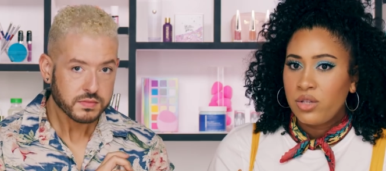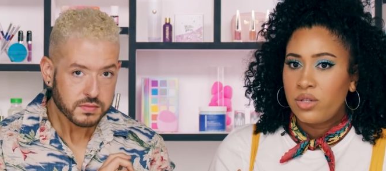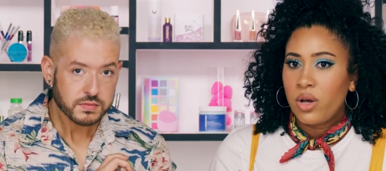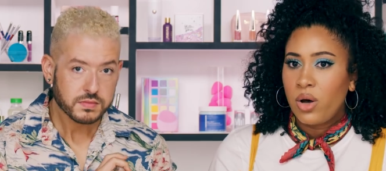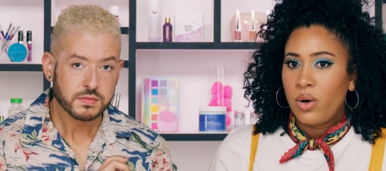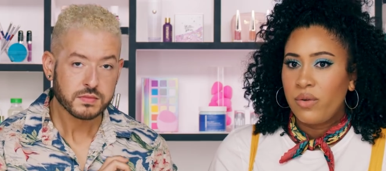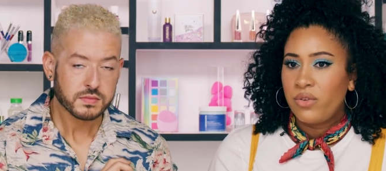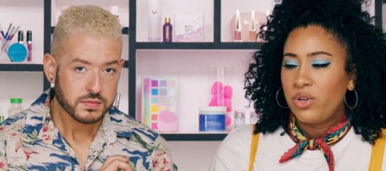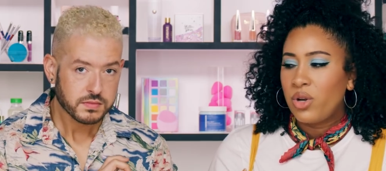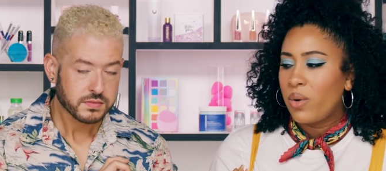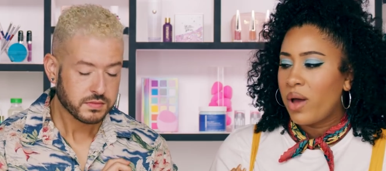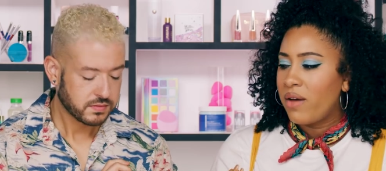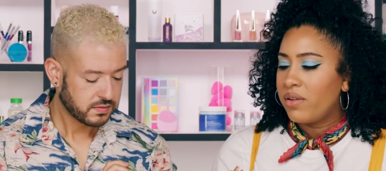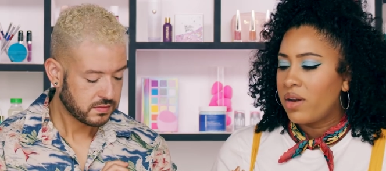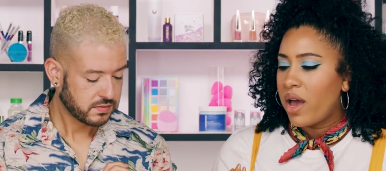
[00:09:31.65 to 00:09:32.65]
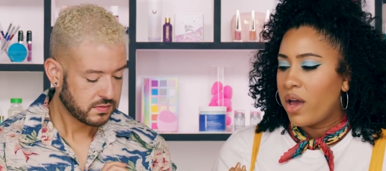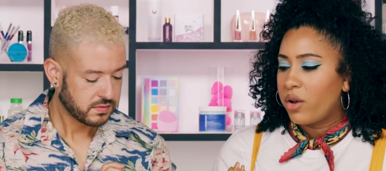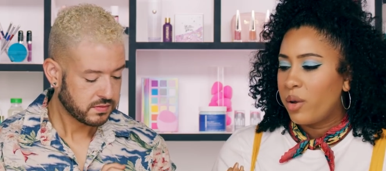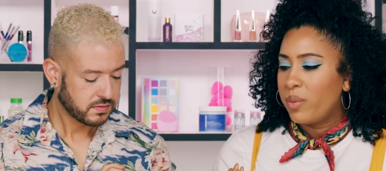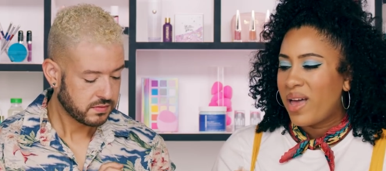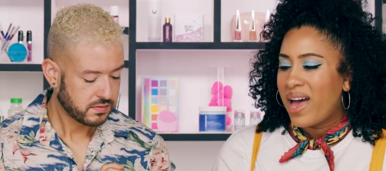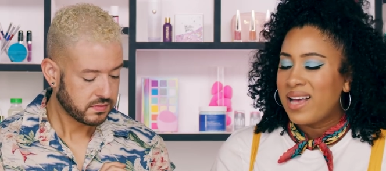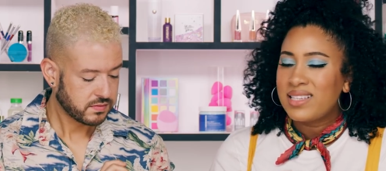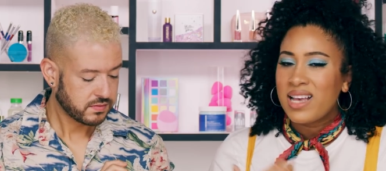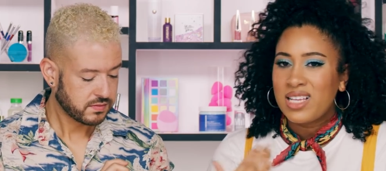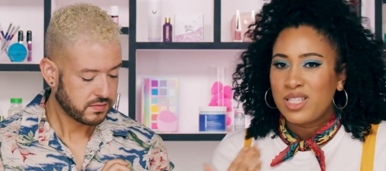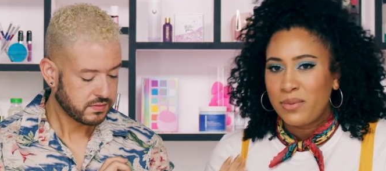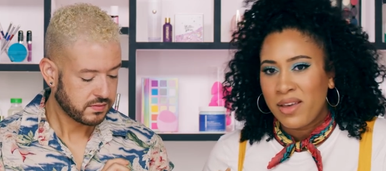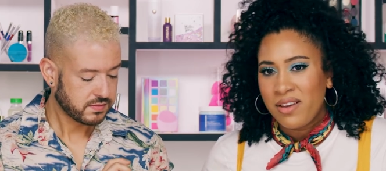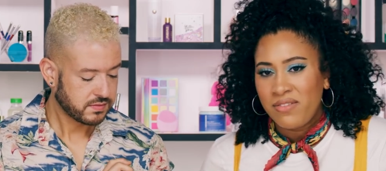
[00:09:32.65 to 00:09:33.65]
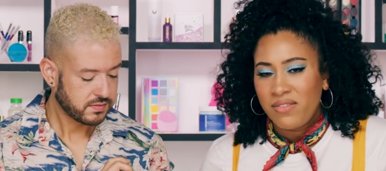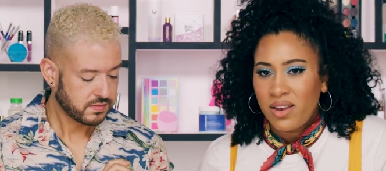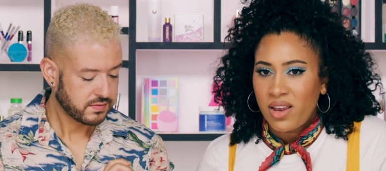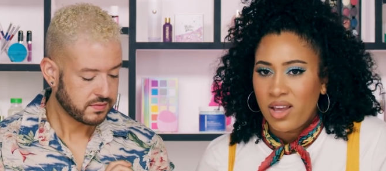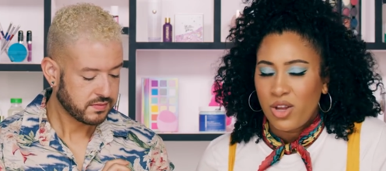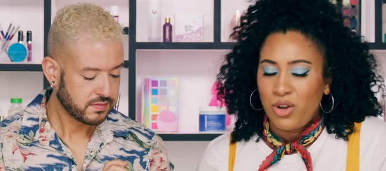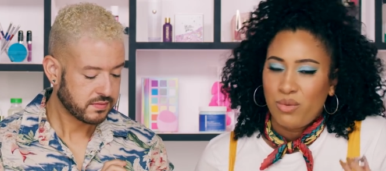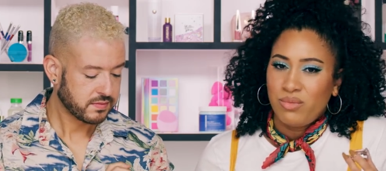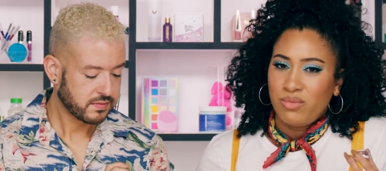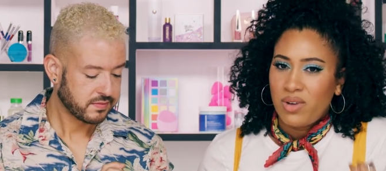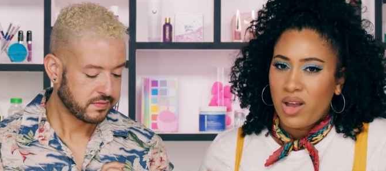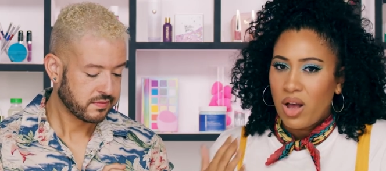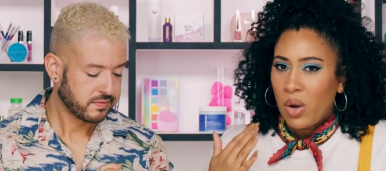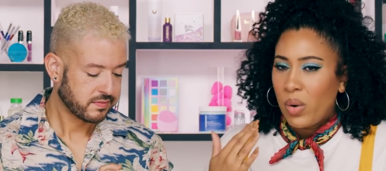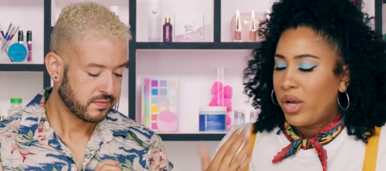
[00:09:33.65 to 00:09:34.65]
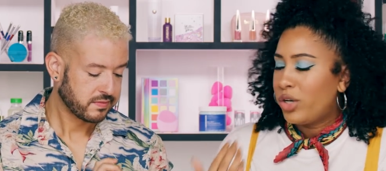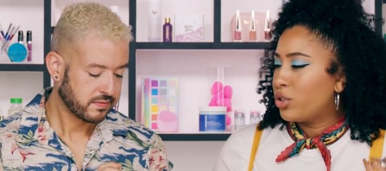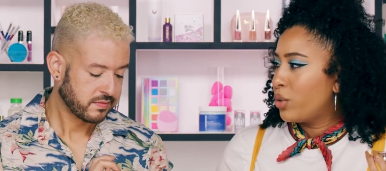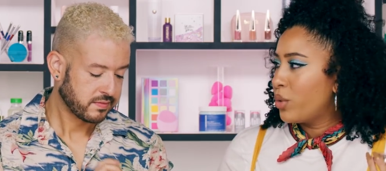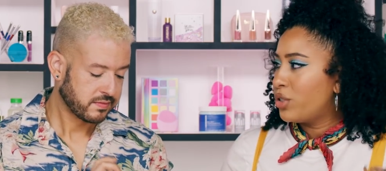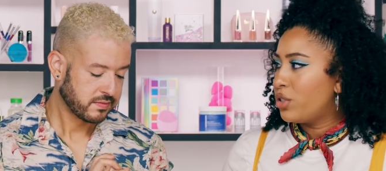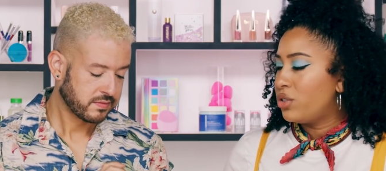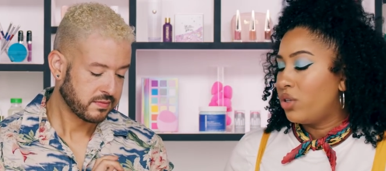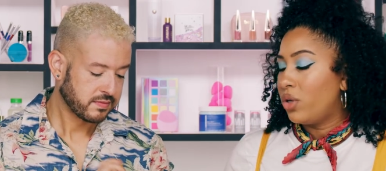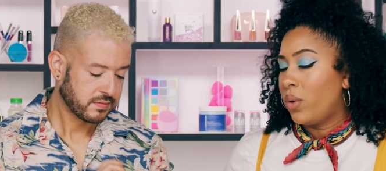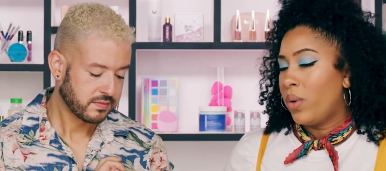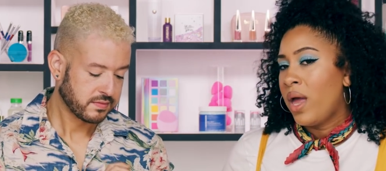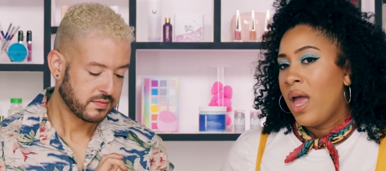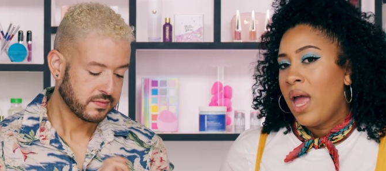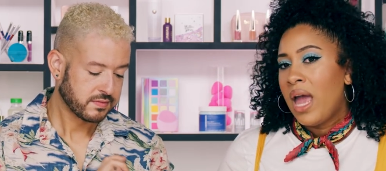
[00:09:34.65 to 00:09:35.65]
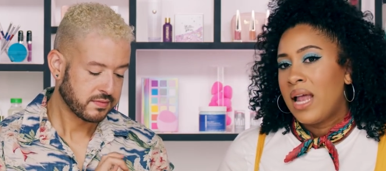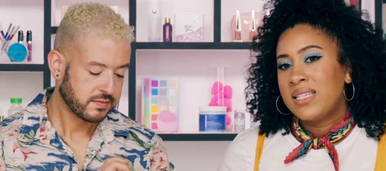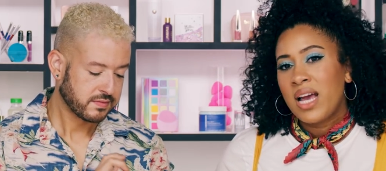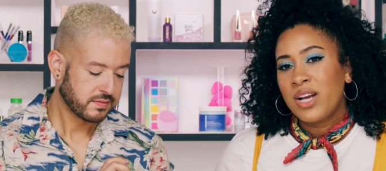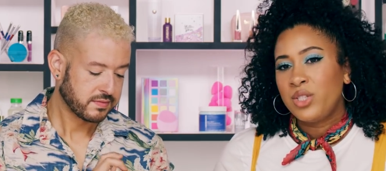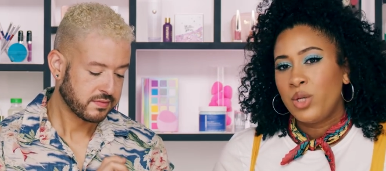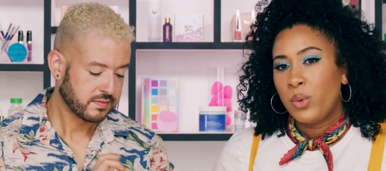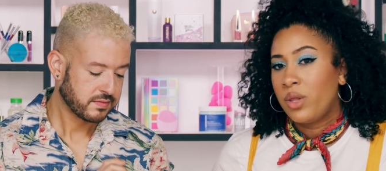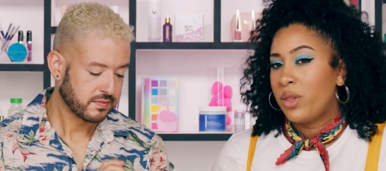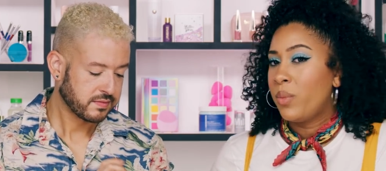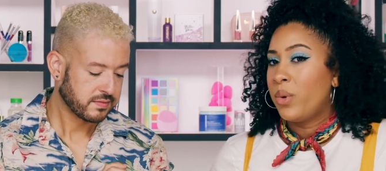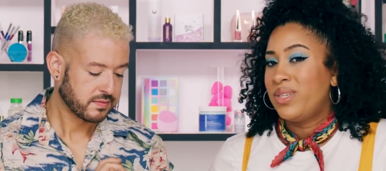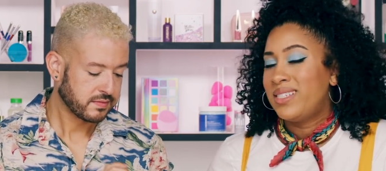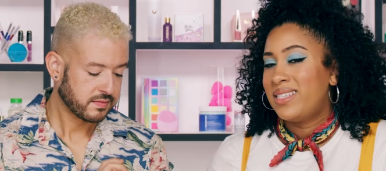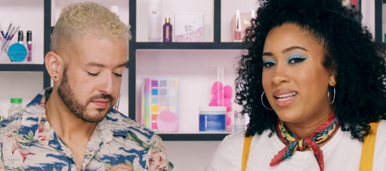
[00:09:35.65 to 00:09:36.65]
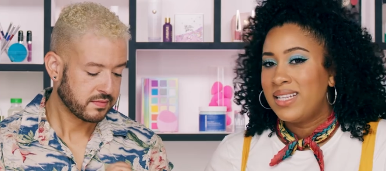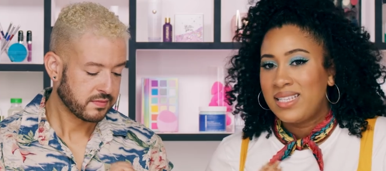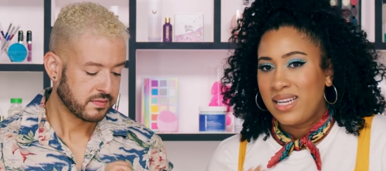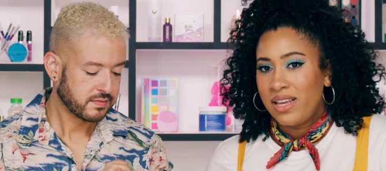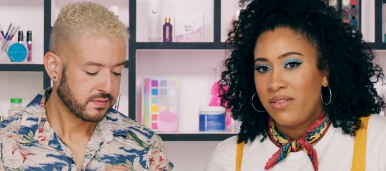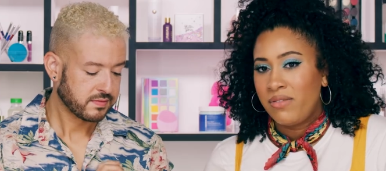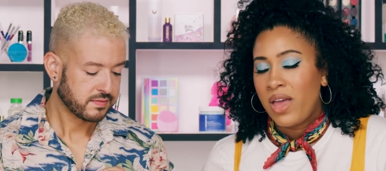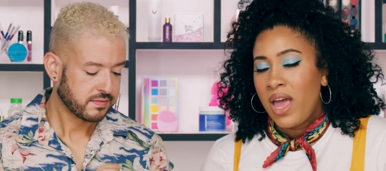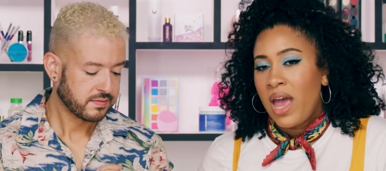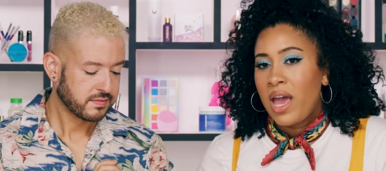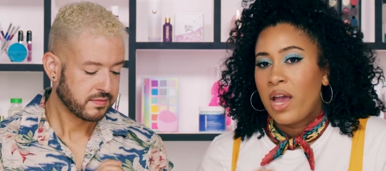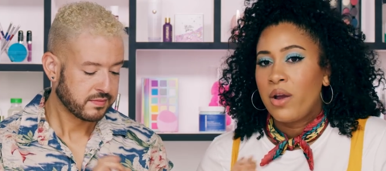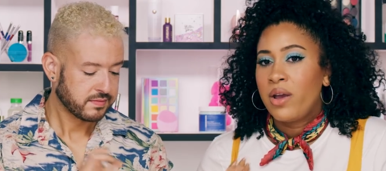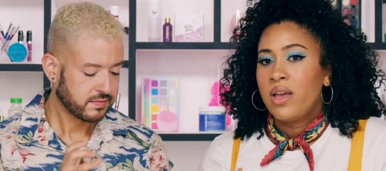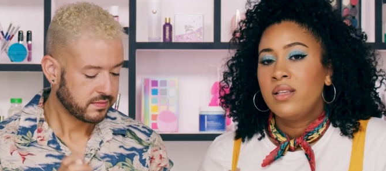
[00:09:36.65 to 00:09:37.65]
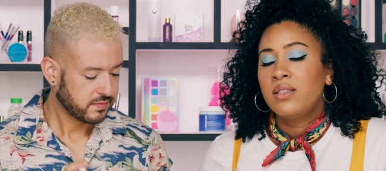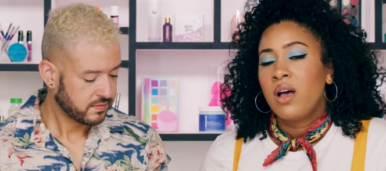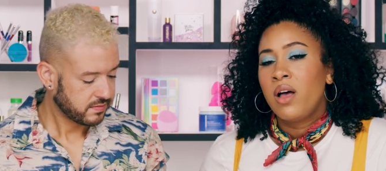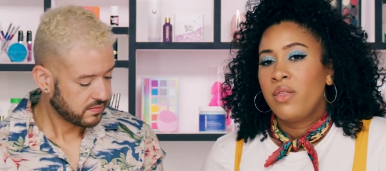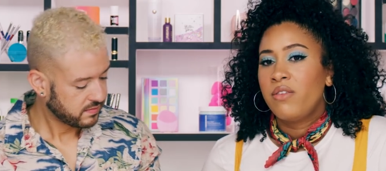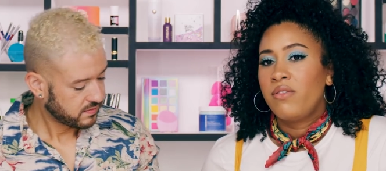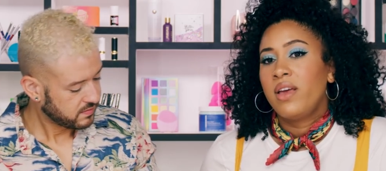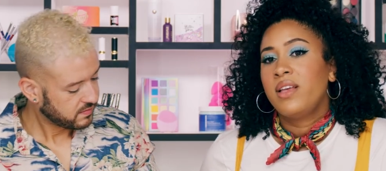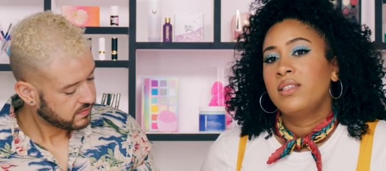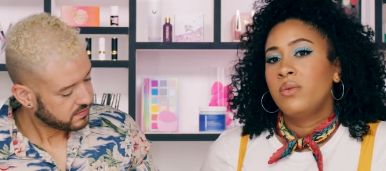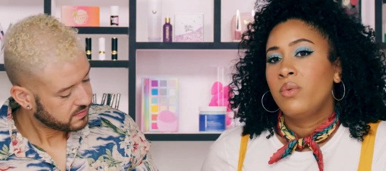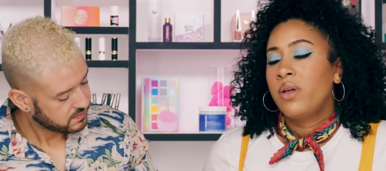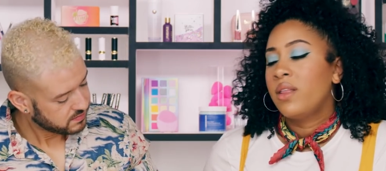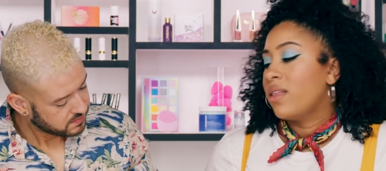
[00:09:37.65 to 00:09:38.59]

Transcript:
Speaker 1: So if you don't have an eye cream that has SPF in it, you're not quite sure what to do. And it's actually one of the most sensitive areas on the face and one